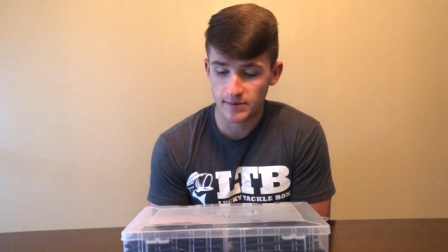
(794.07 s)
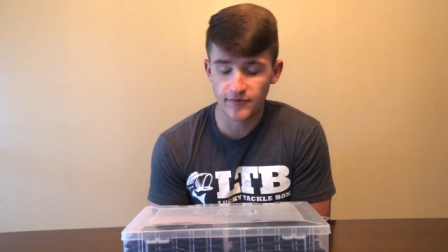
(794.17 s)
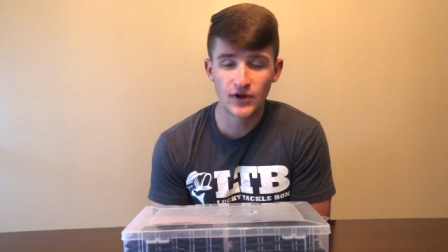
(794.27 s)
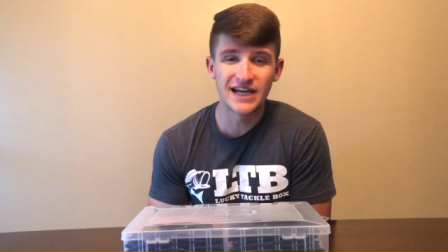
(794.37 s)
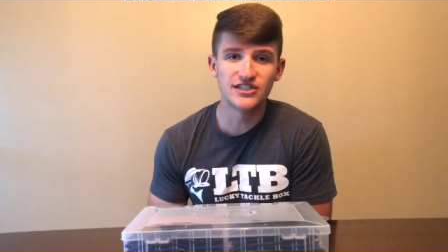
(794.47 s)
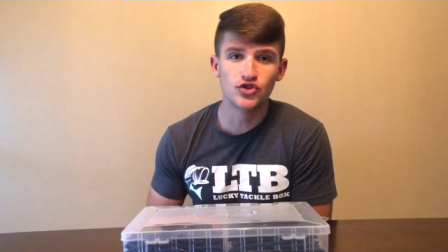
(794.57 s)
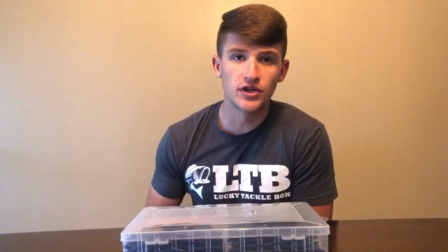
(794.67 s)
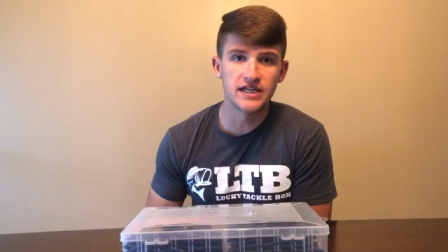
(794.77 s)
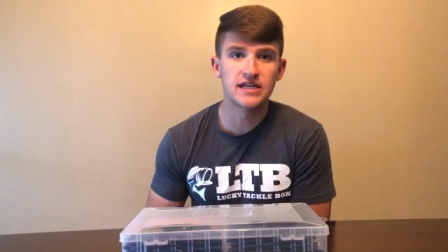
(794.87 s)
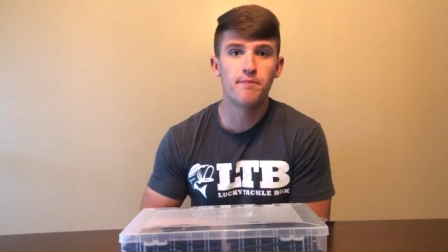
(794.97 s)
But if you guys
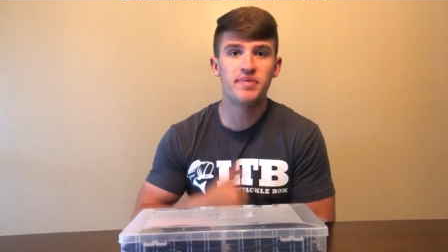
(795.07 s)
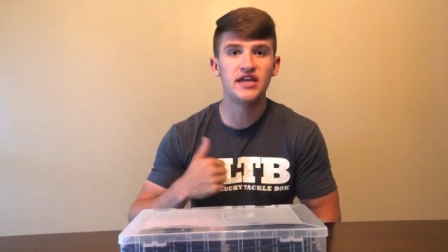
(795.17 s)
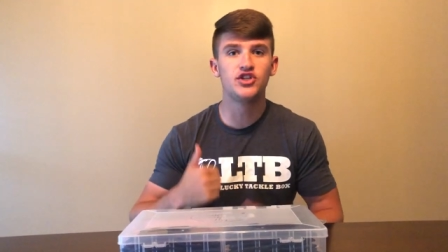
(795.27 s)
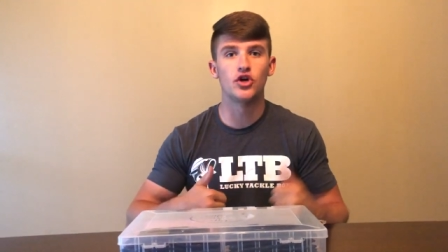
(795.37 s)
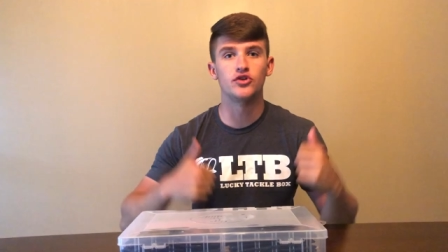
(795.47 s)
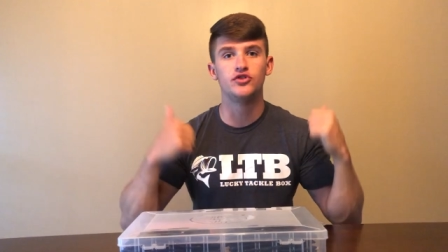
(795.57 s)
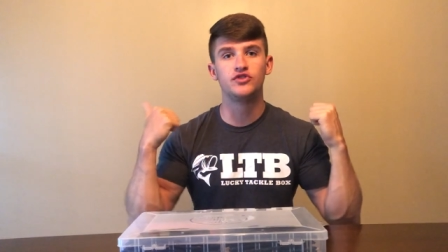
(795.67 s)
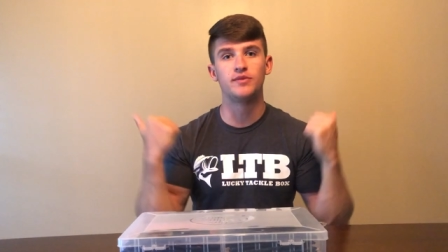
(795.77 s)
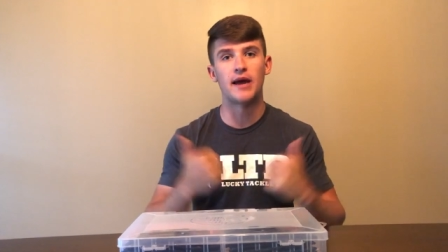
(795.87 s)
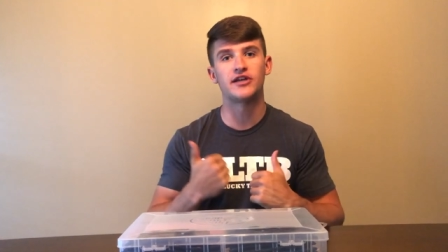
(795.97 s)
enjoyed this, be sure to
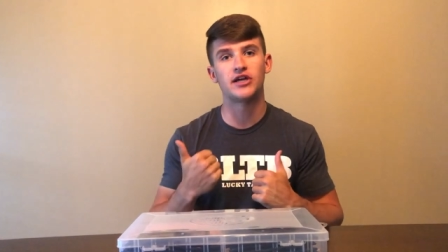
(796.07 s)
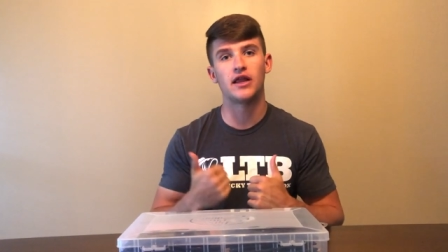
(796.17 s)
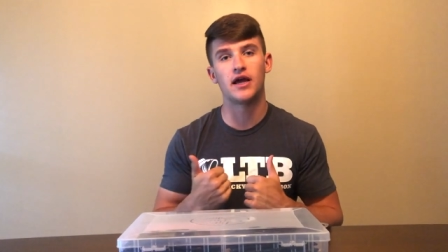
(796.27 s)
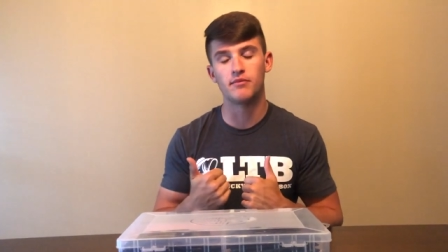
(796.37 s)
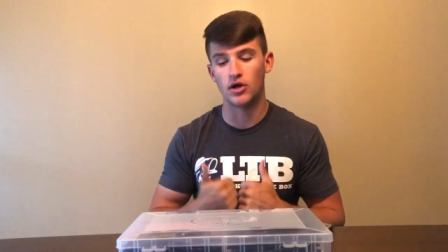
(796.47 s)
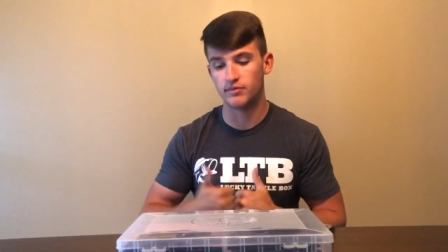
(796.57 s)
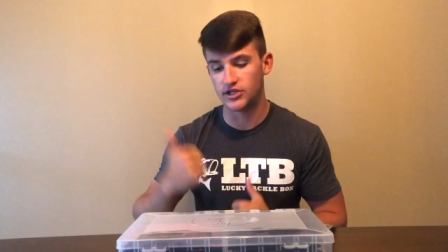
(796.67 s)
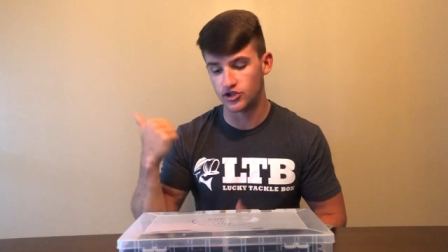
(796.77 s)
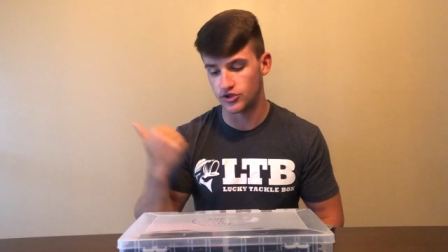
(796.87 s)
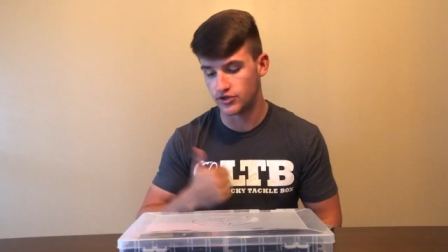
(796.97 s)
smash that like button. Be
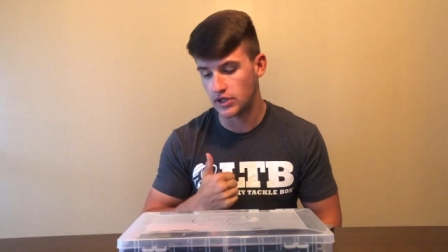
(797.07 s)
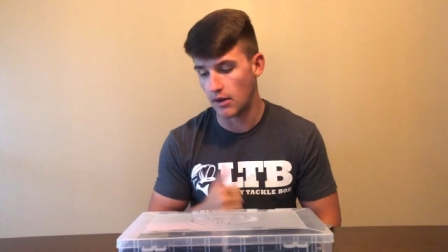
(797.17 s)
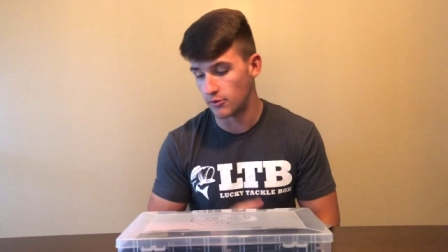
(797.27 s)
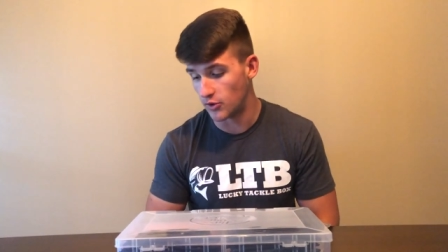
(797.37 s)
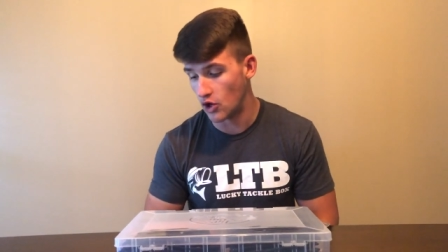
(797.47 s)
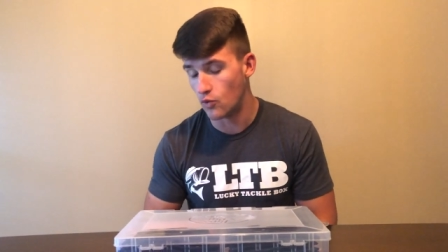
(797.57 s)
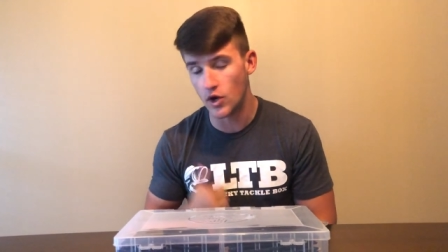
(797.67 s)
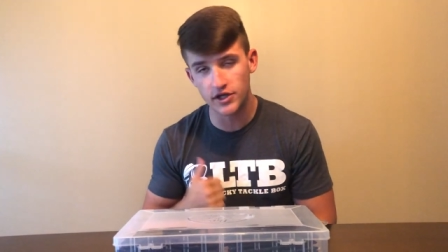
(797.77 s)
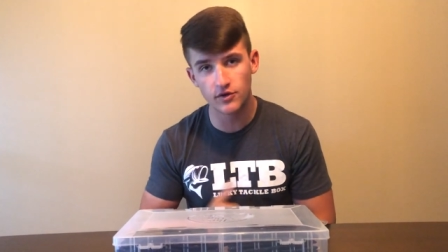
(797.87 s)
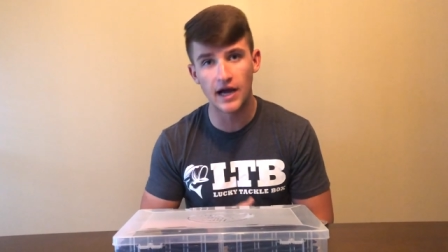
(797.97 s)
sure to comment below
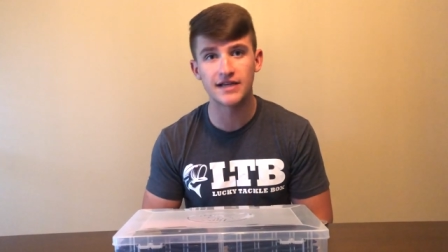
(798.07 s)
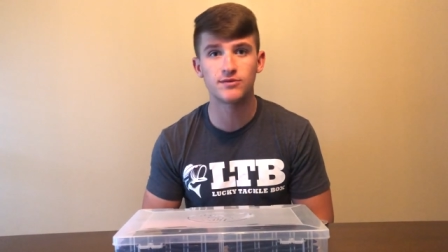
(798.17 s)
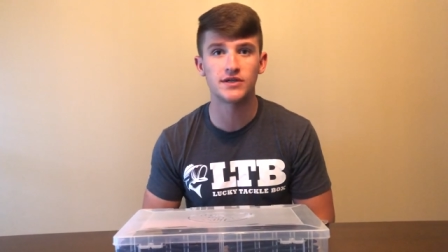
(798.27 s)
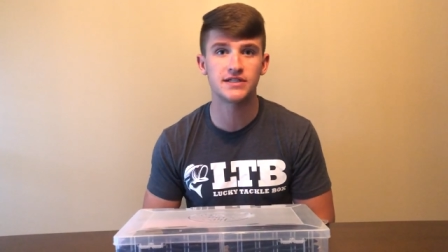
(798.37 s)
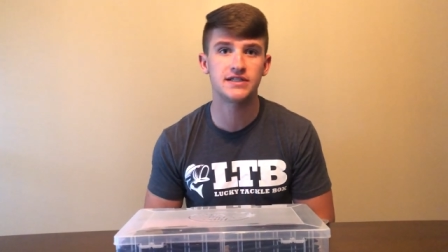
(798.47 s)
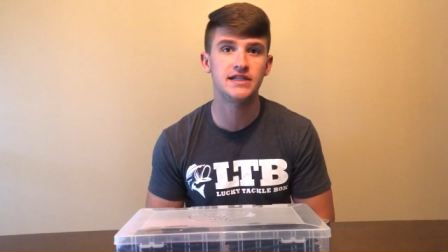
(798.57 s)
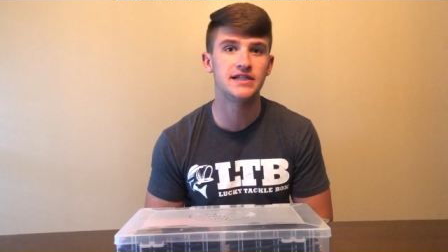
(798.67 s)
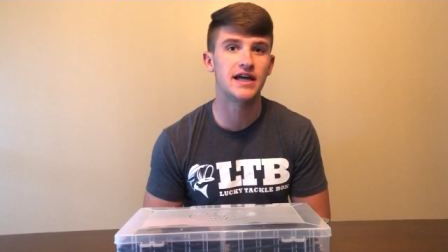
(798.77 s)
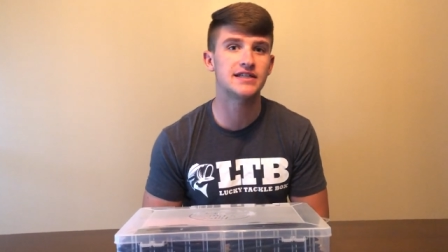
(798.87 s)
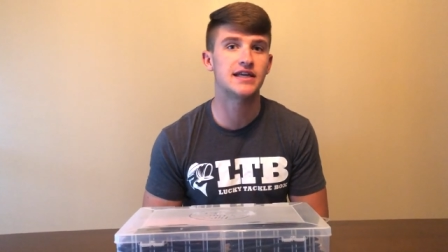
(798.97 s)
what you guys want to see
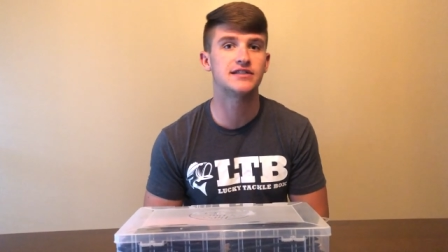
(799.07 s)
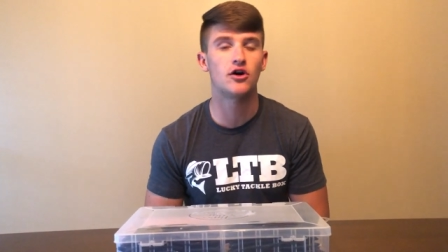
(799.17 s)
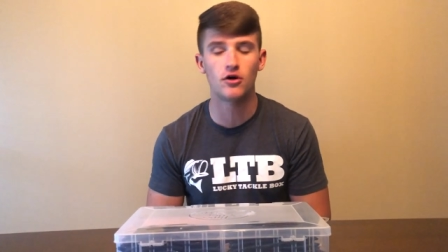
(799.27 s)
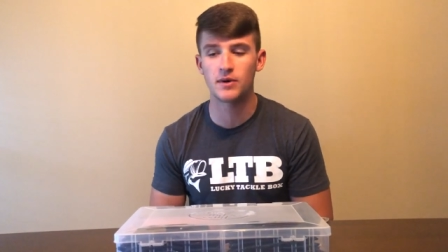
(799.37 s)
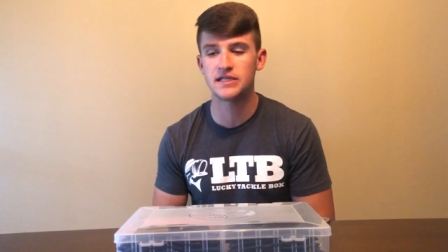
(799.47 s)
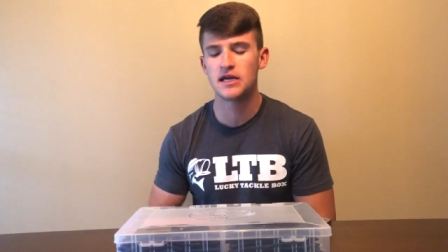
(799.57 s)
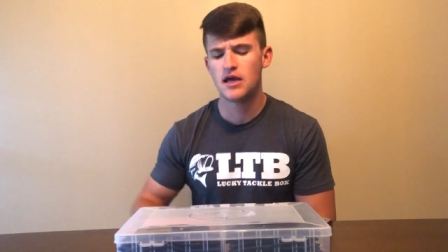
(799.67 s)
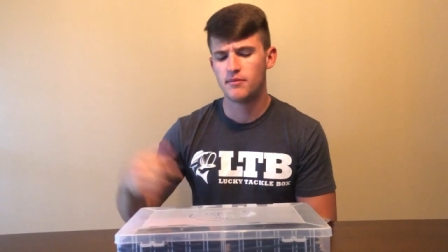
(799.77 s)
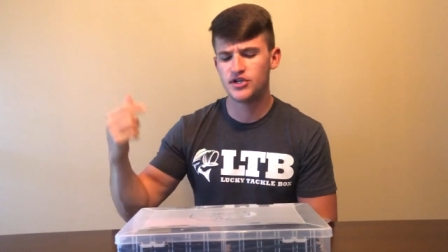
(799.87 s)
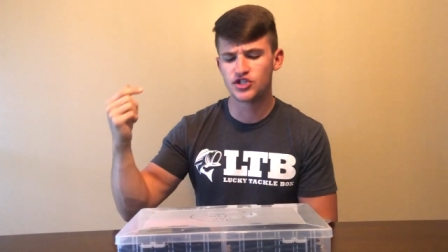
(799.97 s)
next as always.
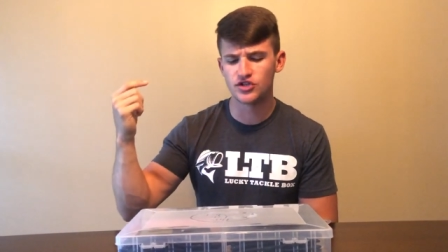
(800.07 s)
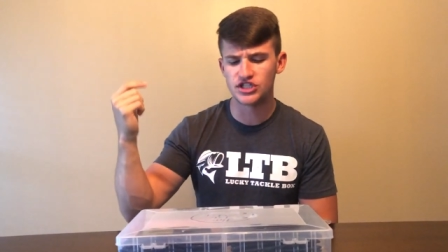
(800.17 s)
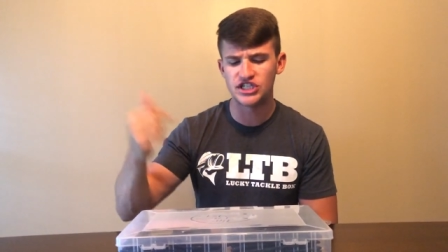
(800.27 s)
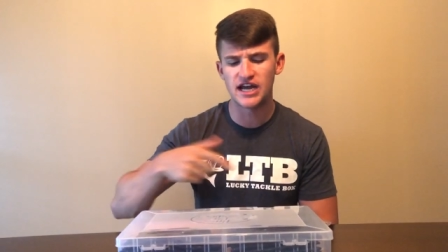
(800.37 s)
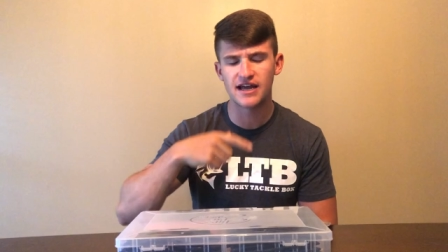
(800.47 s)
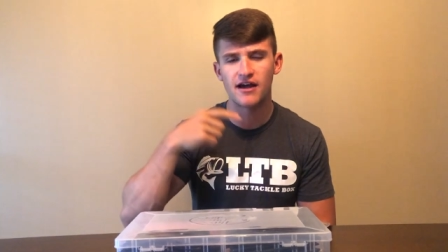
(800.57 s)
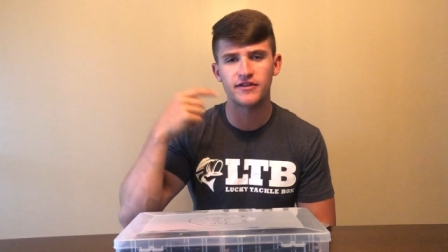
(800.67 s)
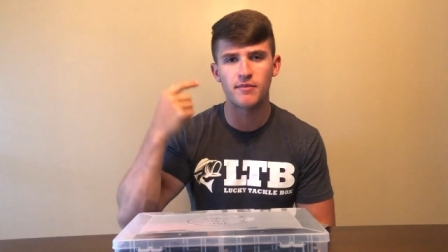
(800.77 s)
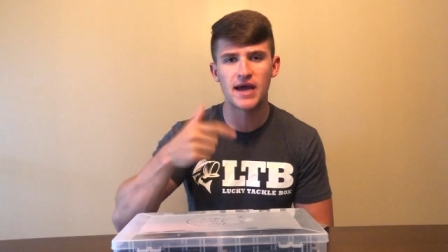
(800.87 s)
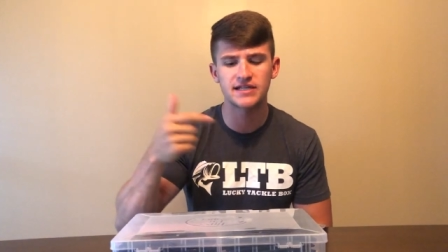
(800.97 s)
Be sure to check out
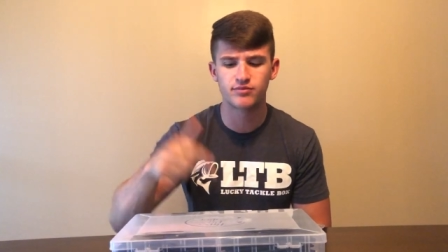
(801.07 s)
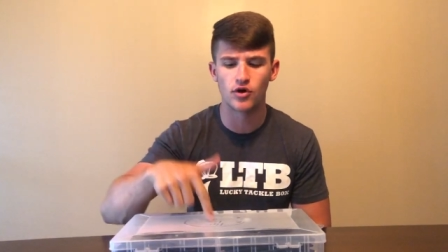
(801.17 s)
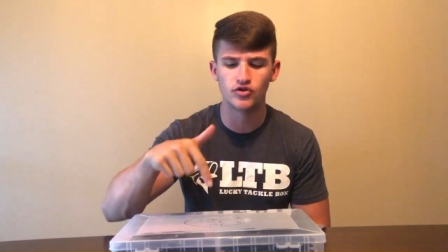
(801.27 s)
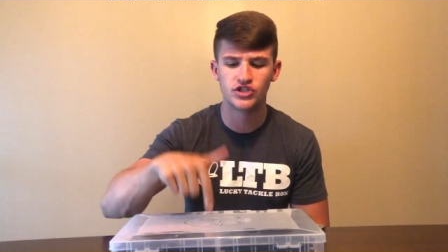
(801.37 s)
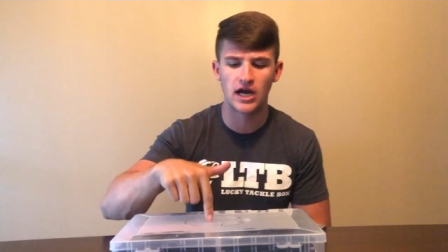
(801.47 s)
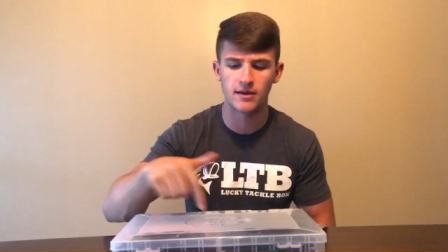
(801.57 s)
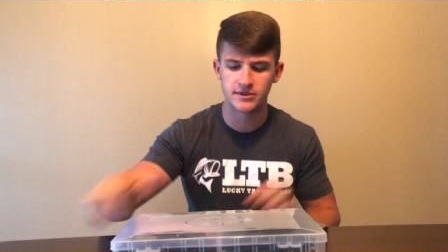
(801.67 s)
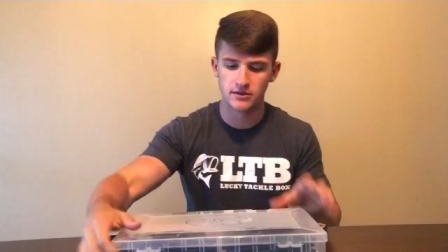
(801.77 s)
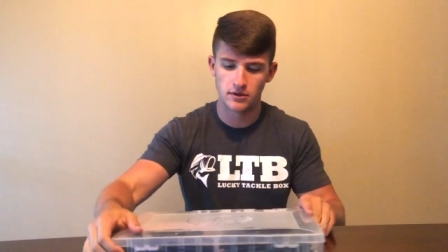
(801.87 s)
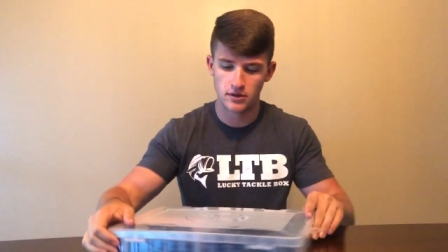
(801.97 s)
the Bass Pro Shops.